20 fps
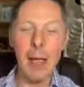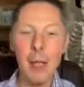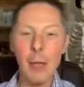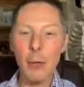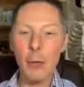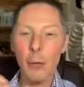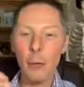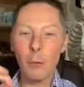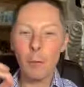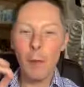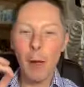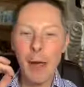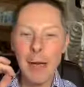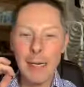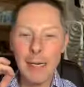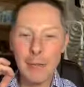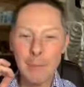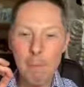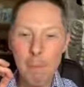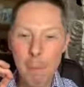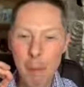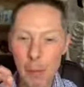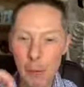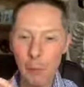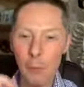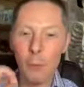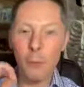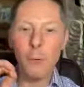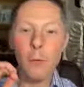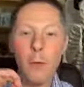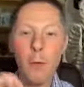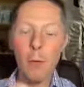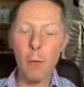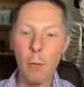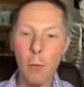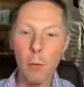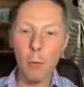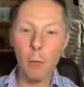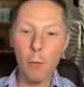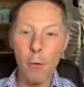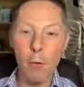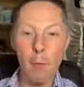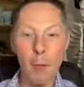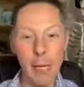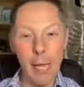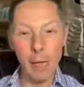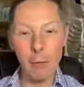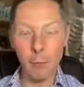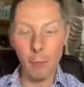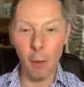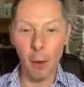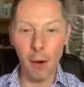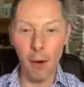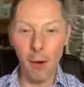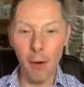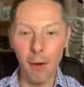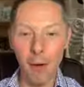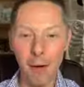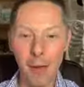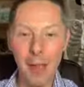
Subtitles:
Your spine built to move, but guess what?